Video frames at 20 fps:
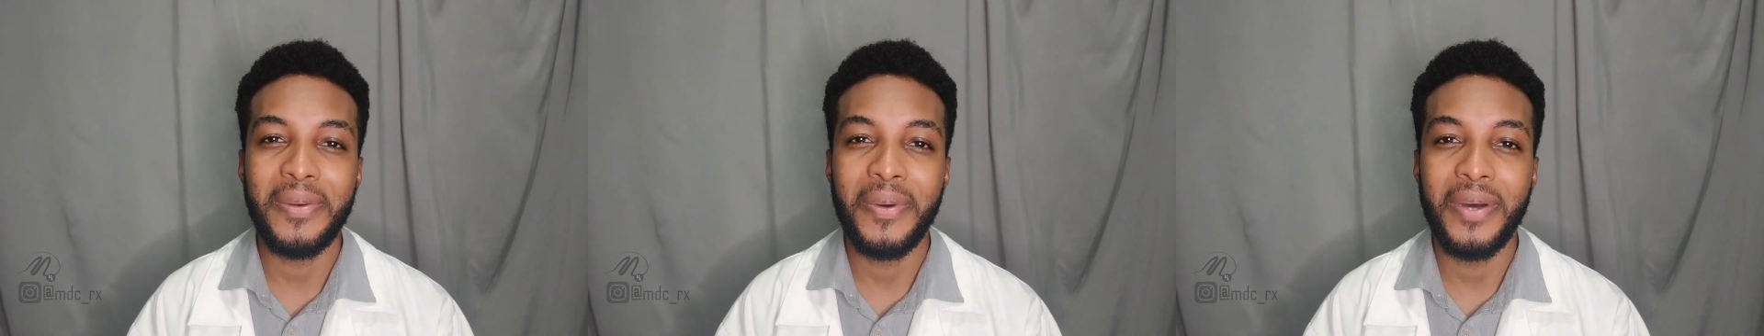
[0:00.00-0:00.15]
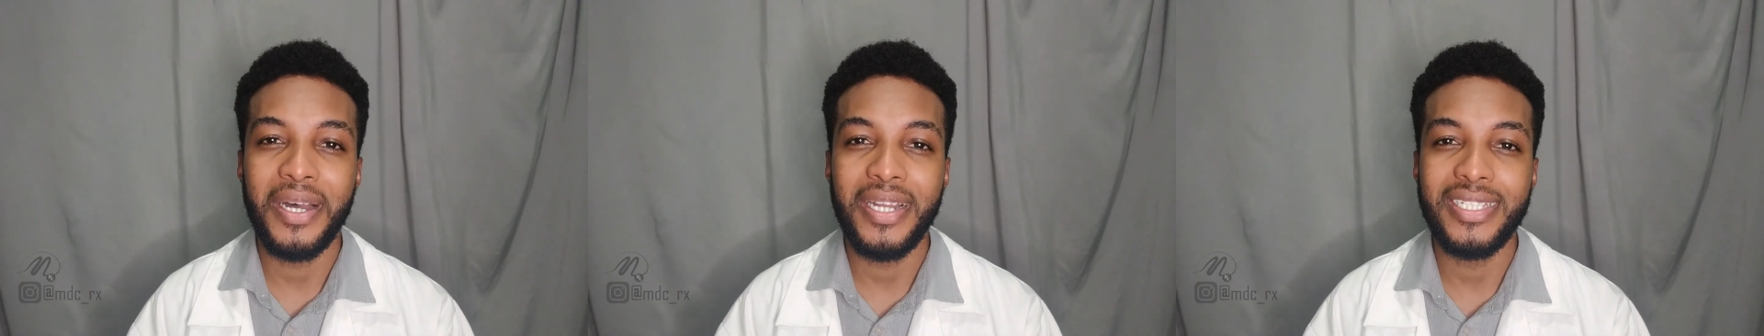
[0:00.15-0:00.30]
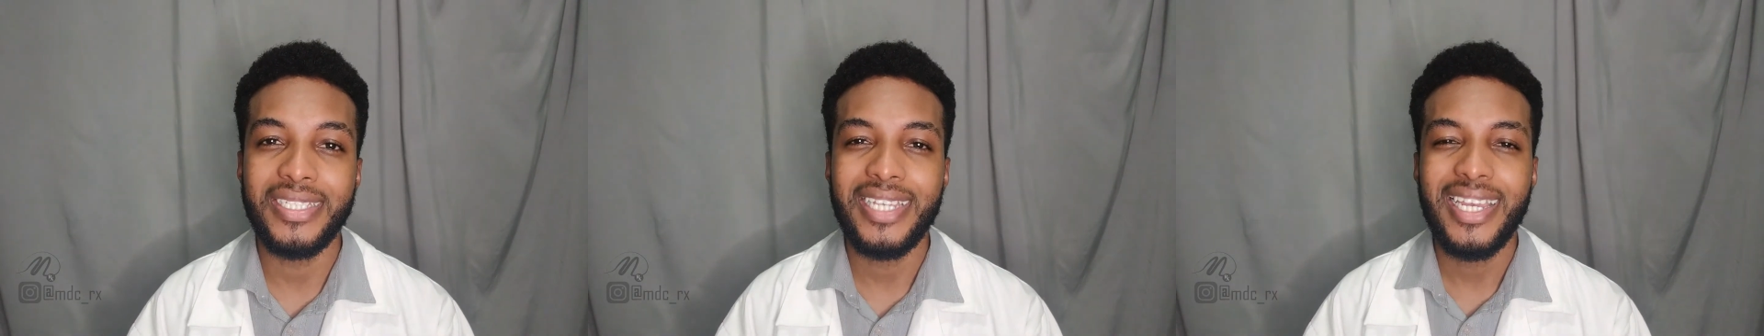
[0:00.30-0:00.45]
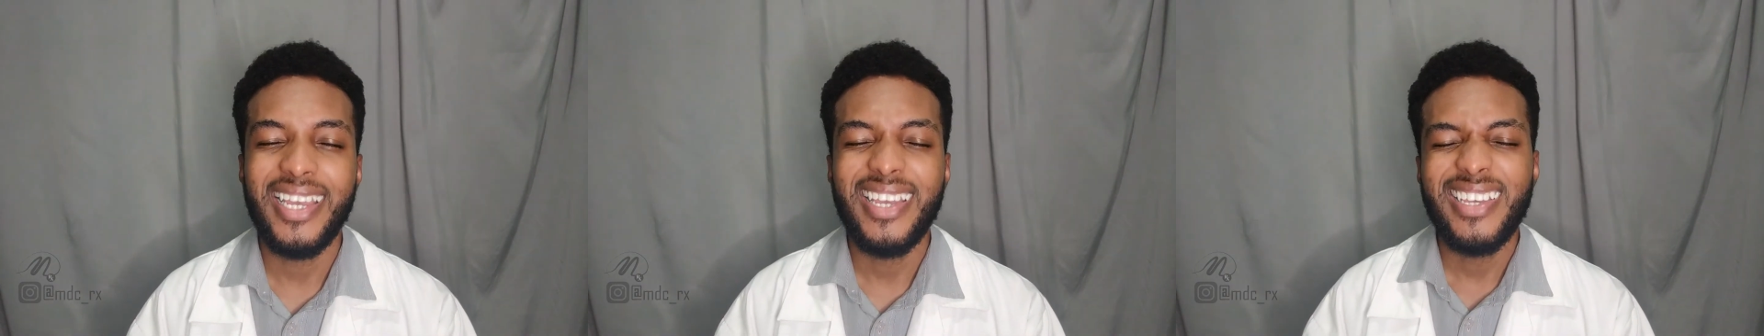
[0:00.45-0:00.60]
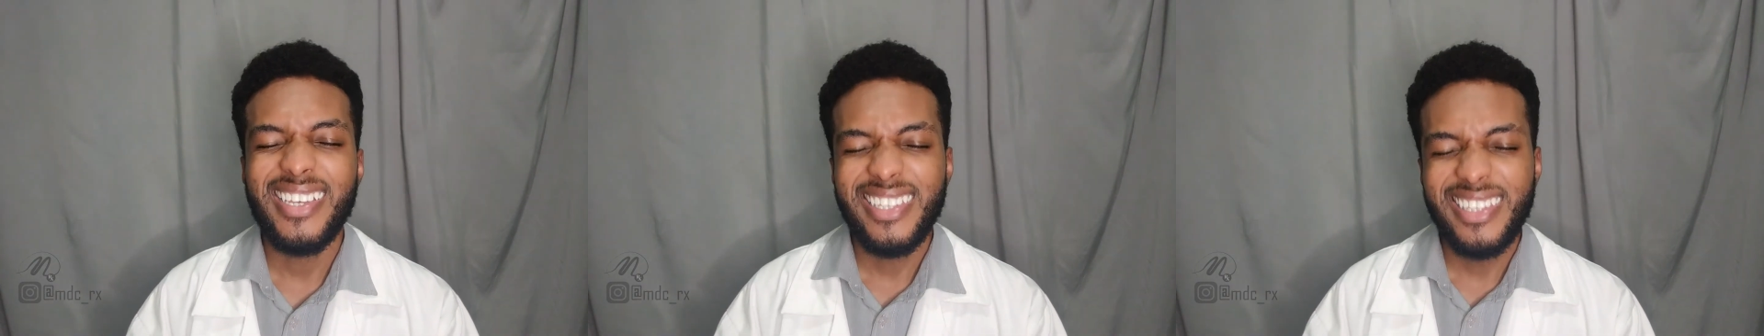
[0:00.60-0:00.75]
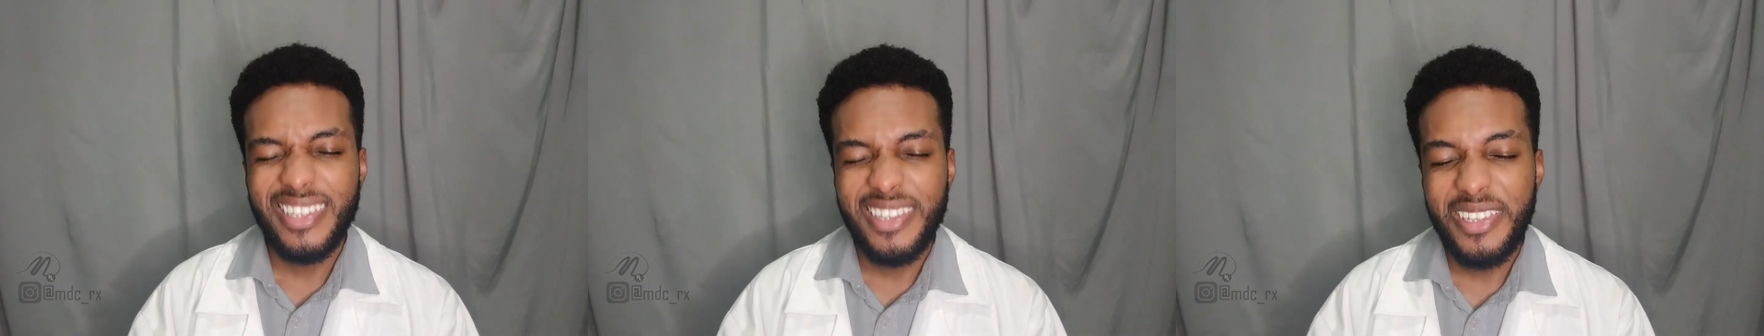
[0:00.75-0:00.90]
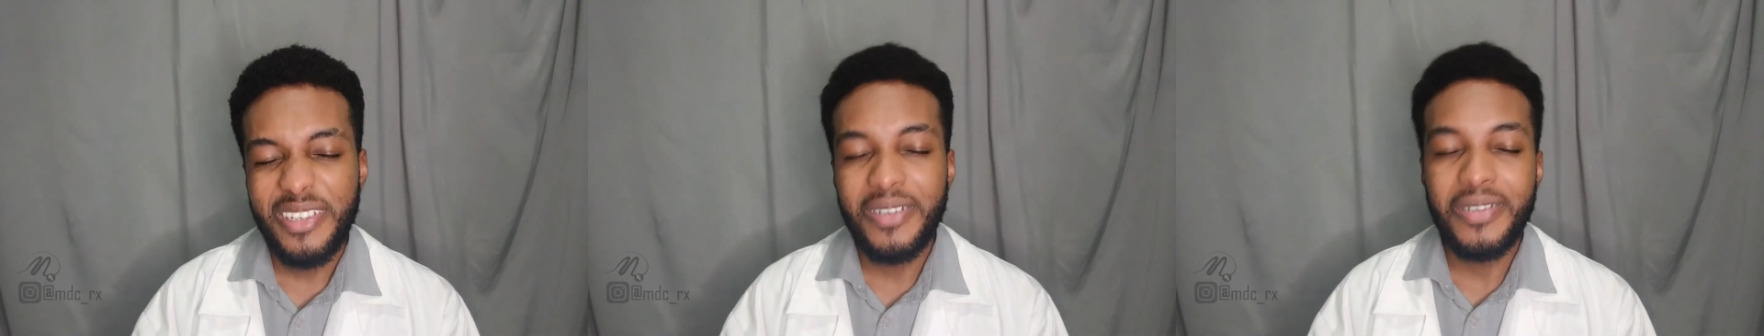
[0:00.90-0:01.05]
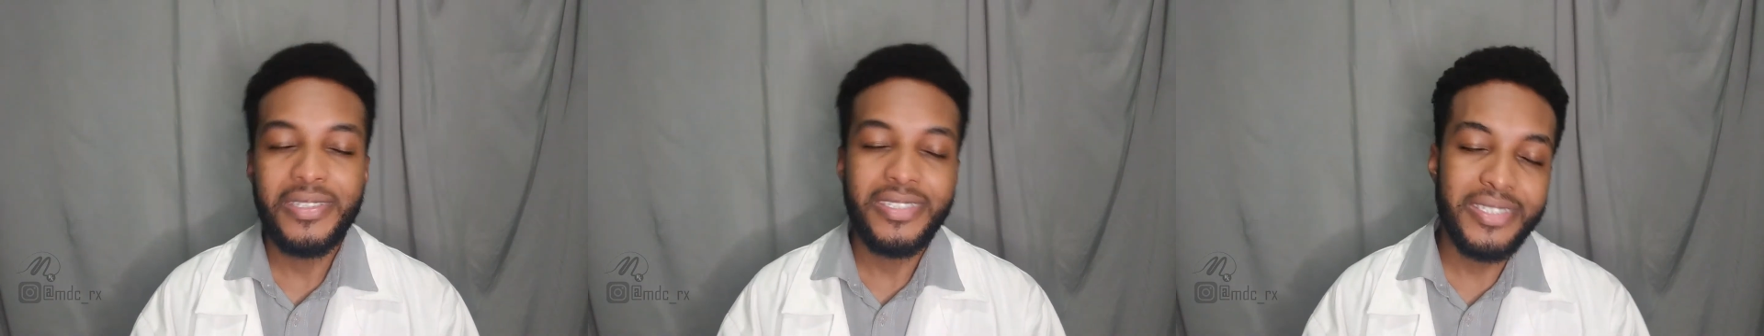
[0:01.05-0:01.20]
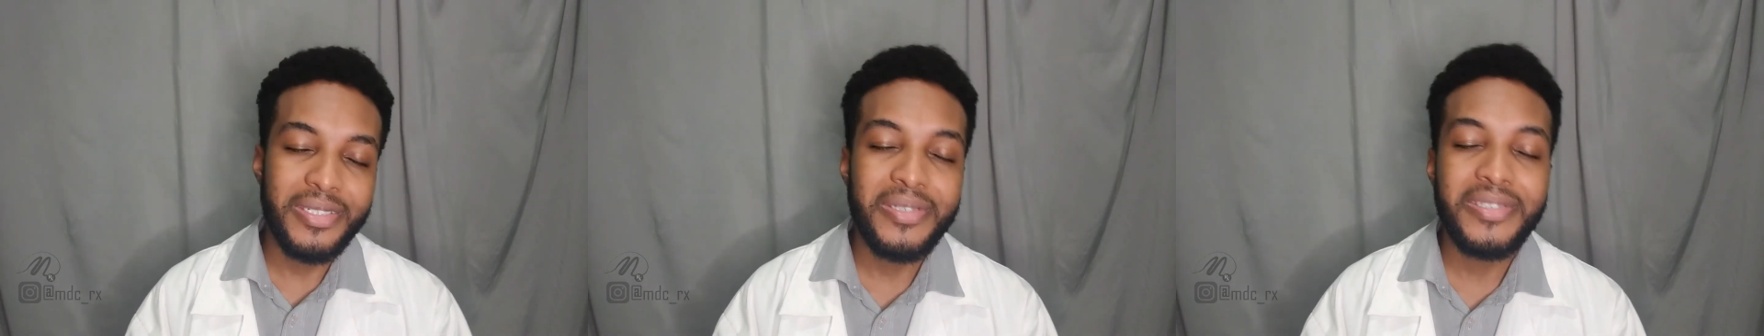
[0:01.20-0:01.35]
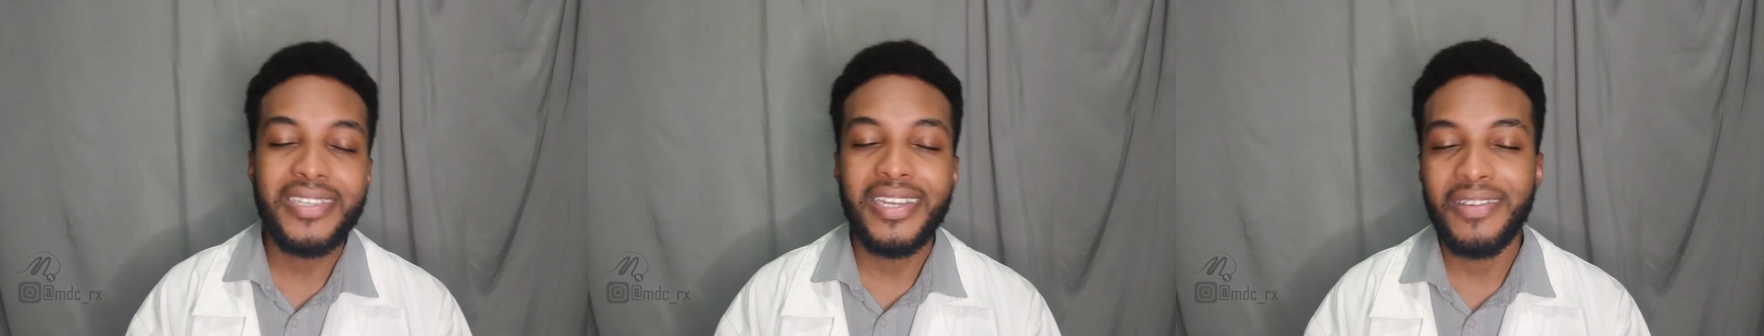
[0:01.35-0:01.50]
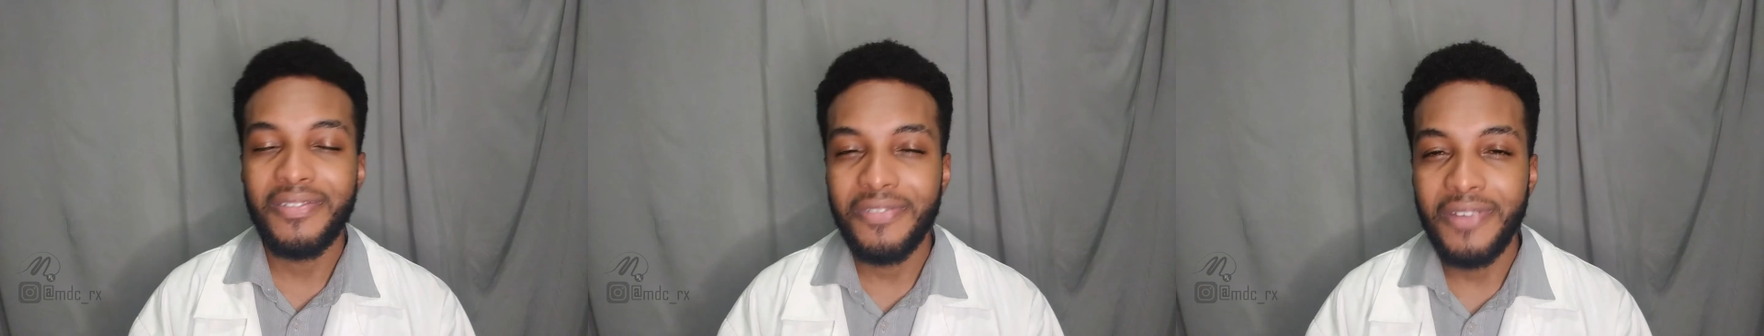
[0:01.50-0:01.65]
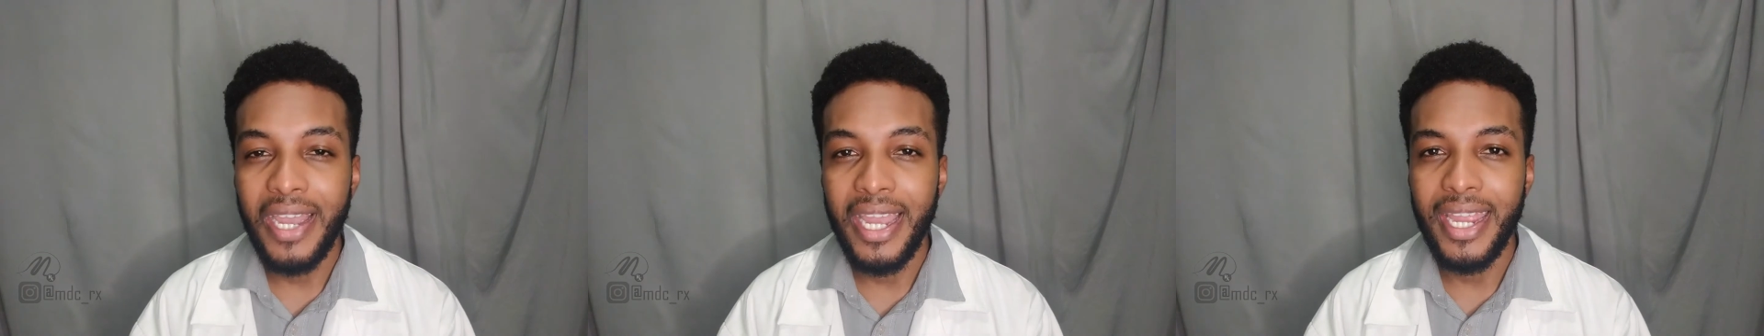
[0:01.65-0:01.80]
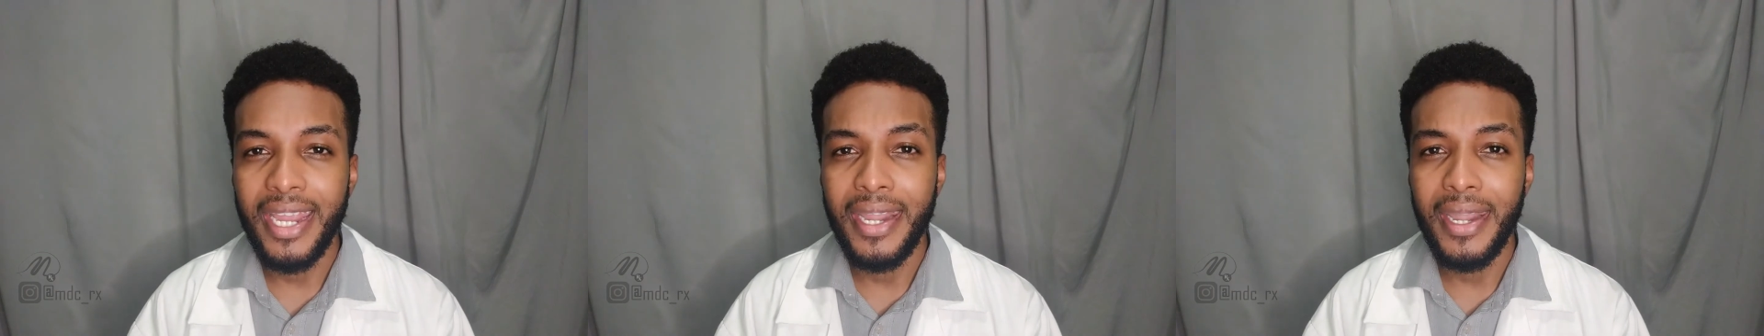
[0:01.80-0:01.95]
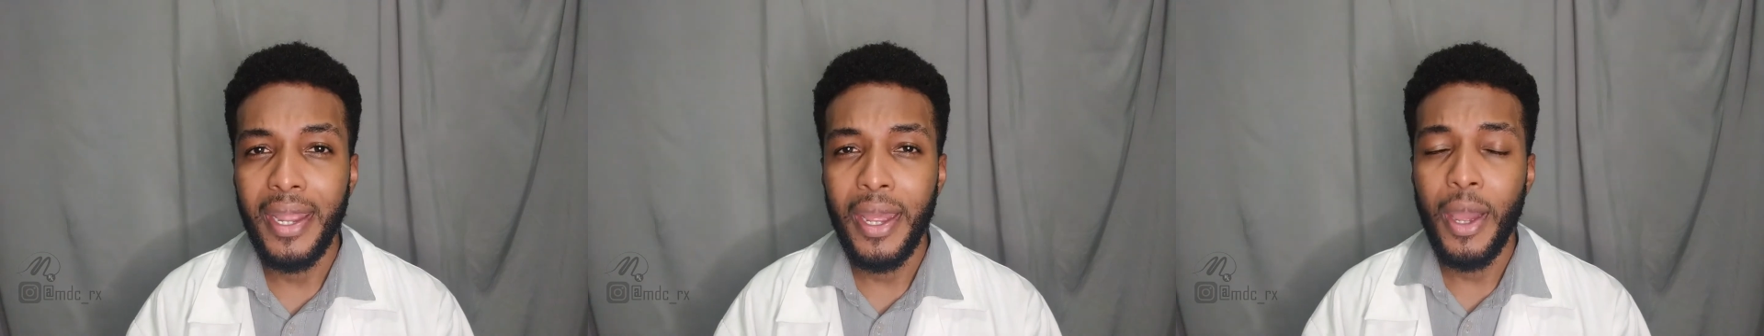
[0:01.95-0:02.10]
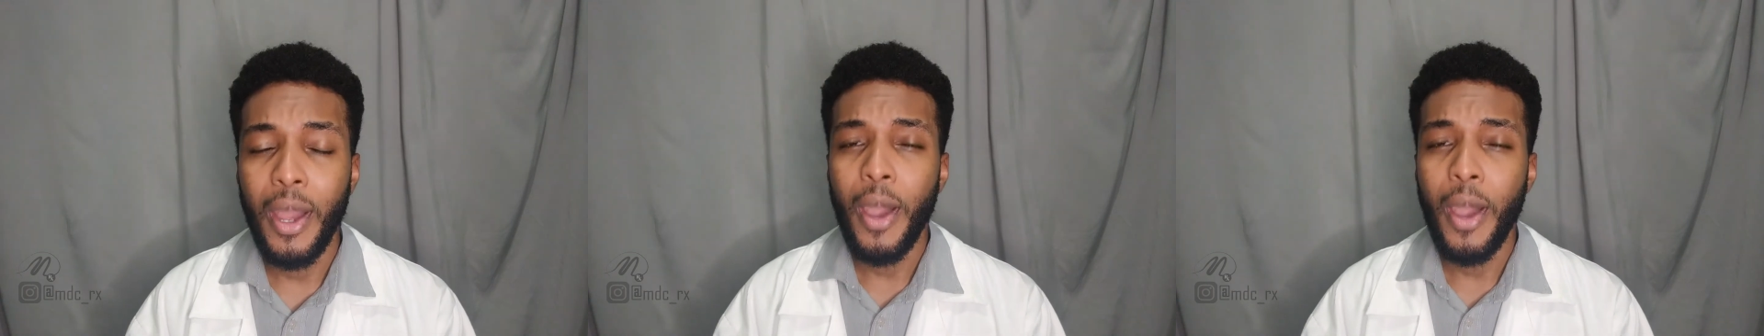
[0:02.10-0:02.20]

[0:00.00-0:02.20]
want. Those are fine.